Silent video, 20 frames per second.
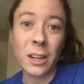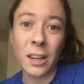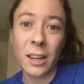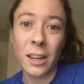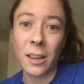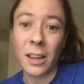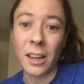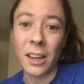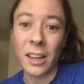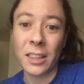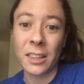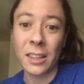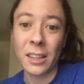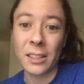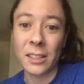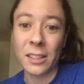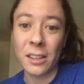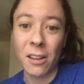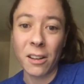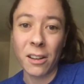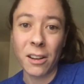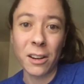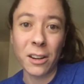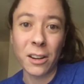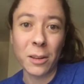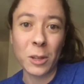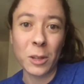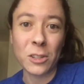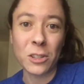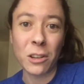I, I think it's an honor
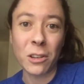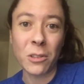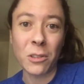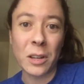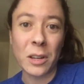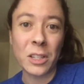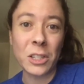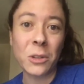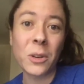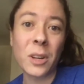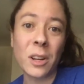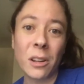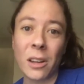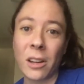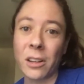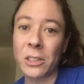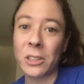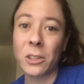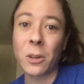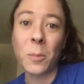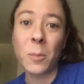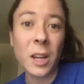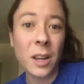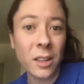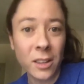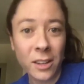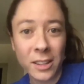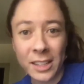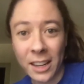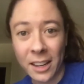to be shown showing along so many
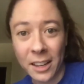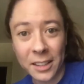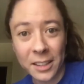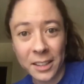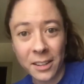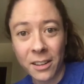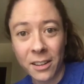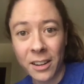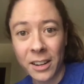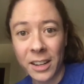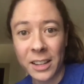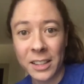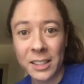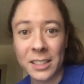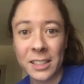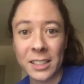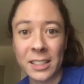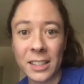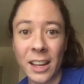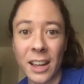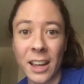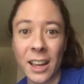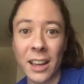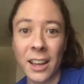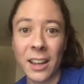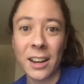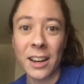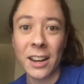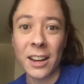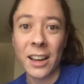other talented artists,
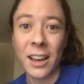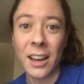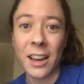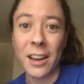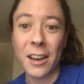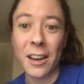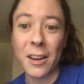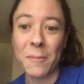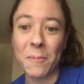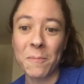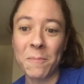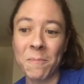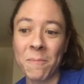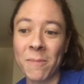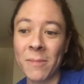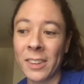and um,